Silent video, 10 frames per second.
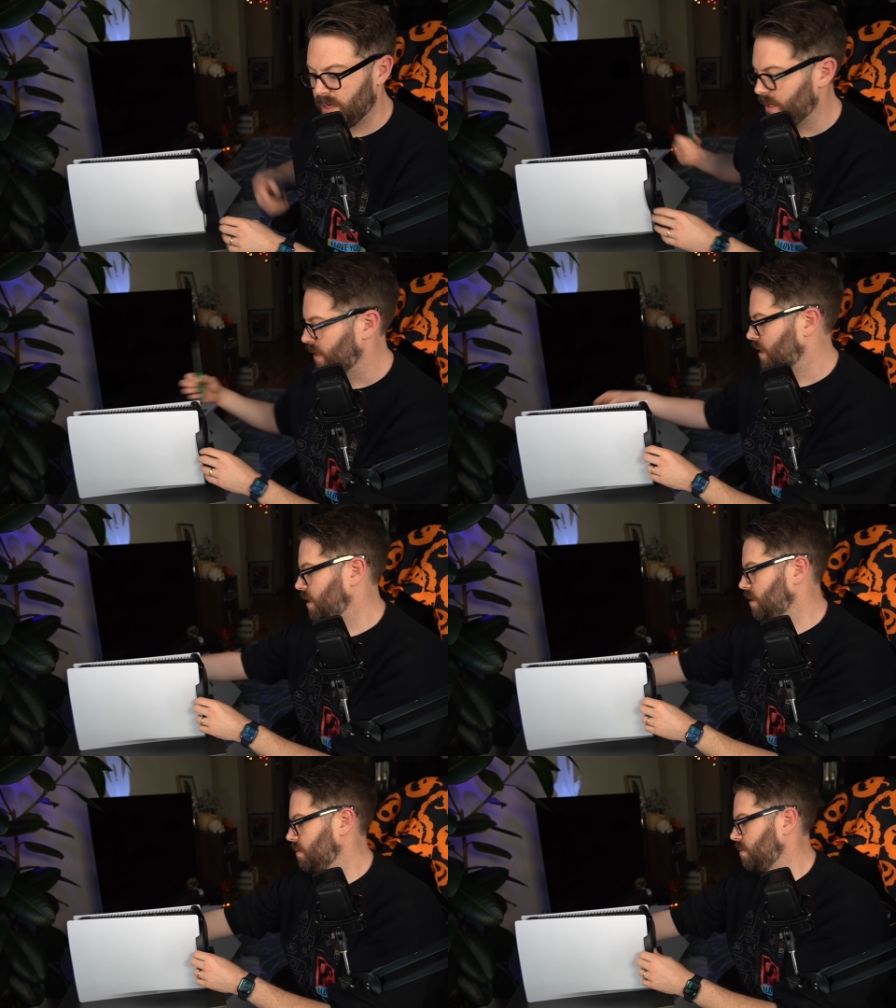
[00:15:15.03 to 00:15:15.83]
And then there
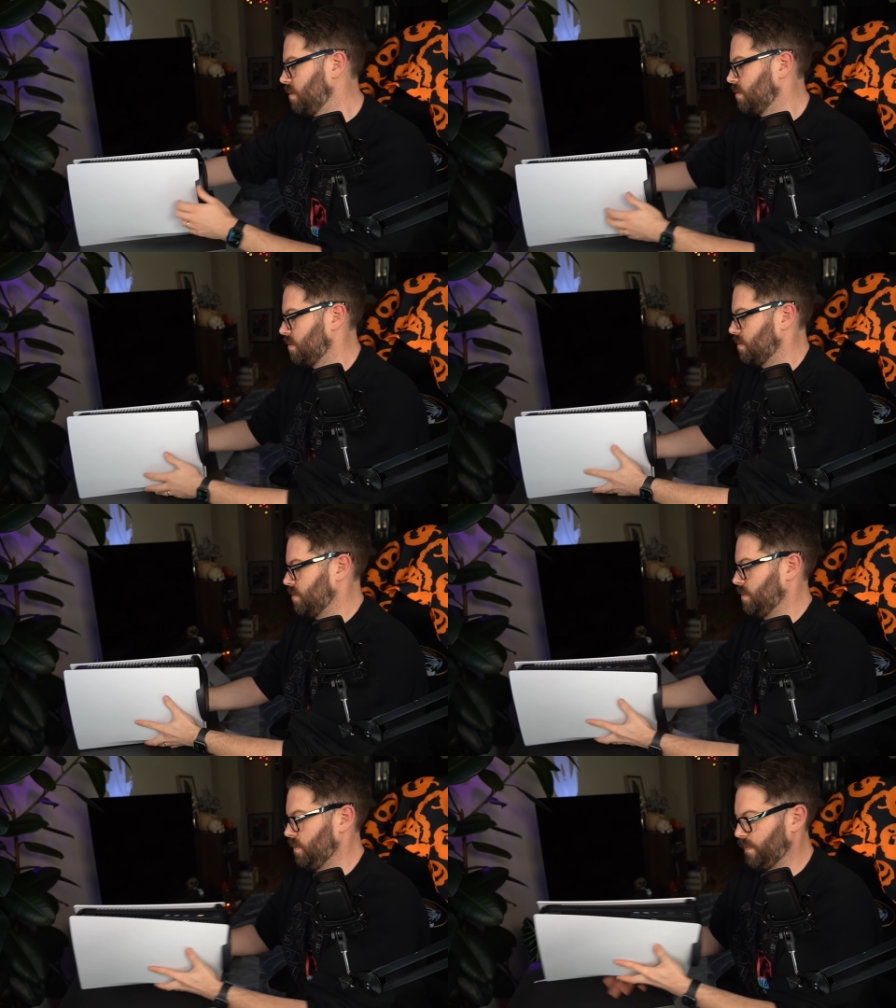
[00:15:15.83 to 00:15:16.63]
you
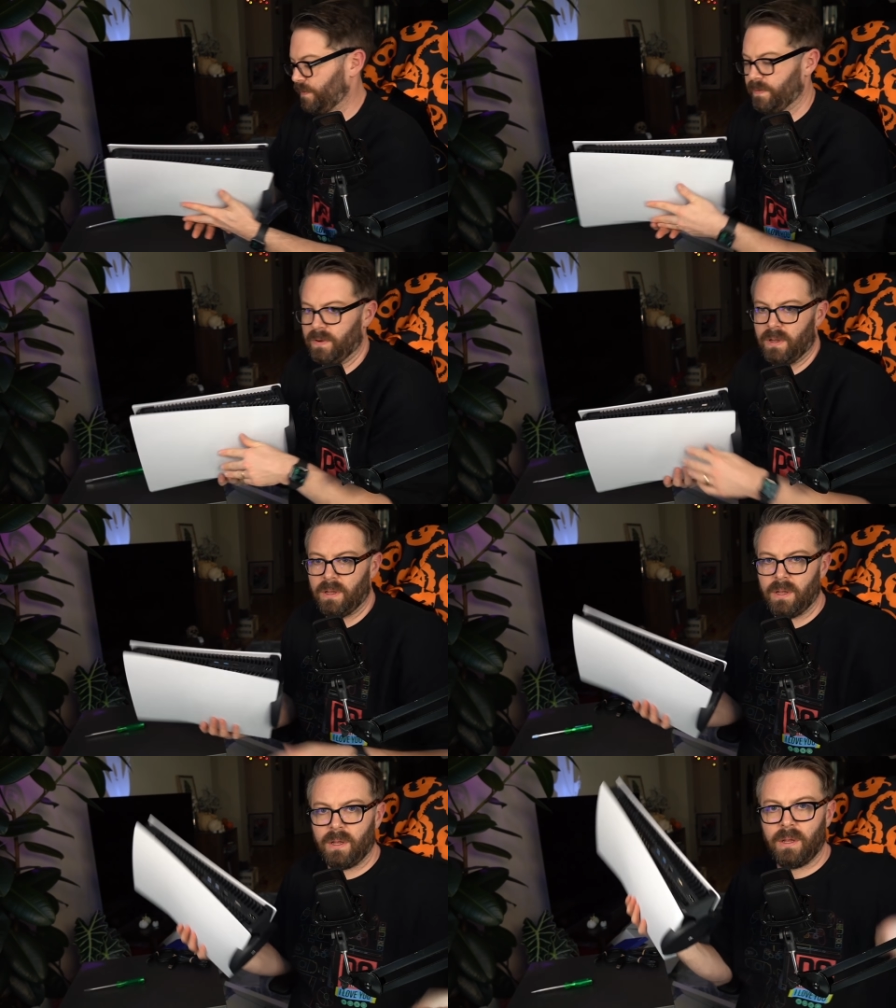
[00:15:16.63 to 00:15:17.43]
go. Oof.
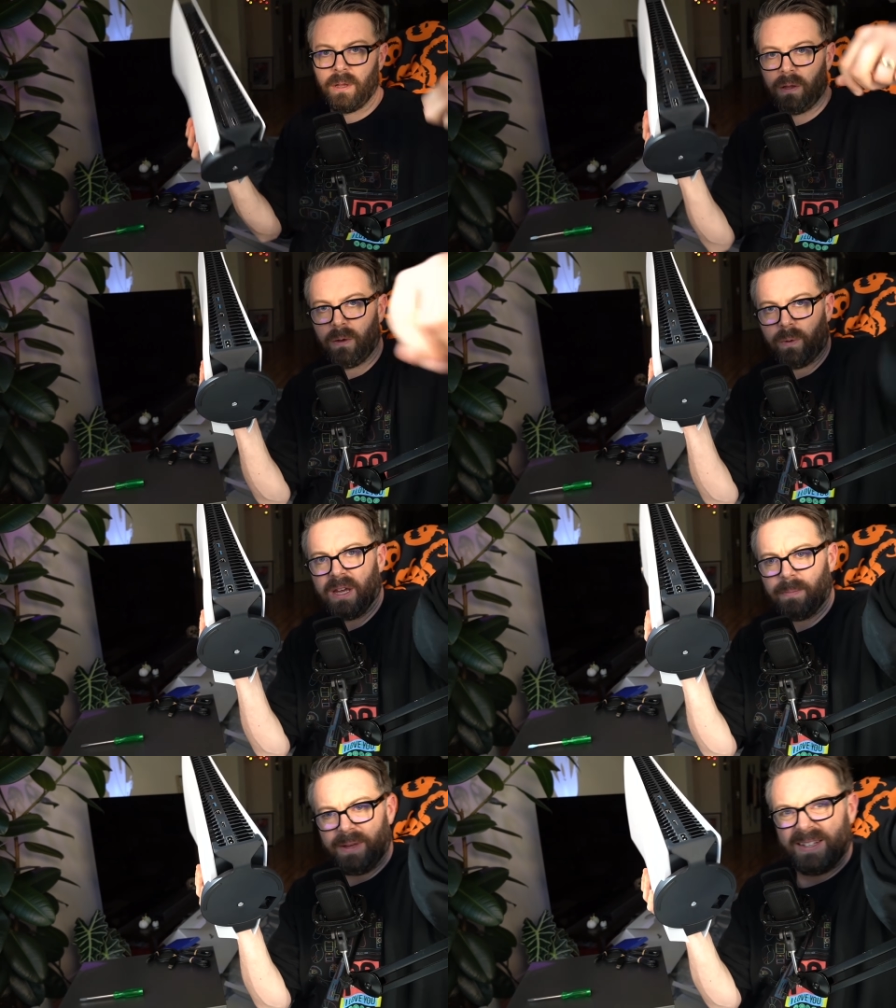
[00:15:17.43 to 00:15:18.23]
We
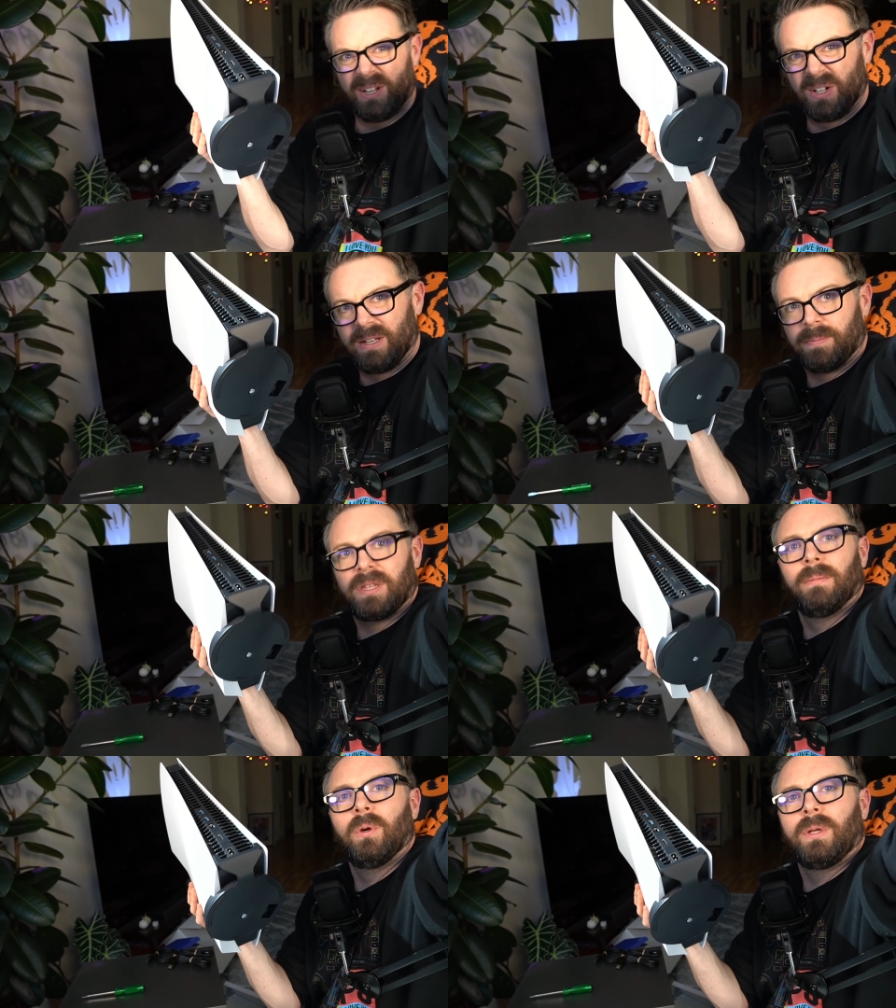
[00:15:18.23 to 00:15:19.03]
got a base hooked up to
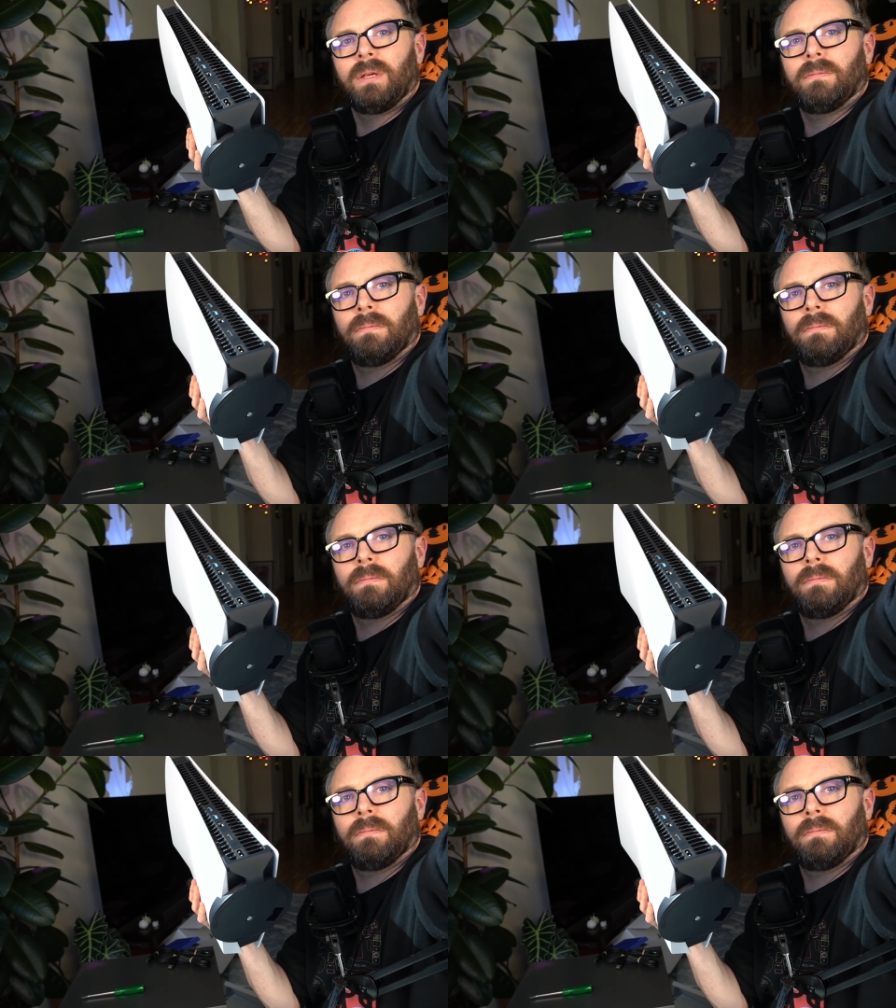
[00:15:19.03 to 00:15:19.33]
the booty.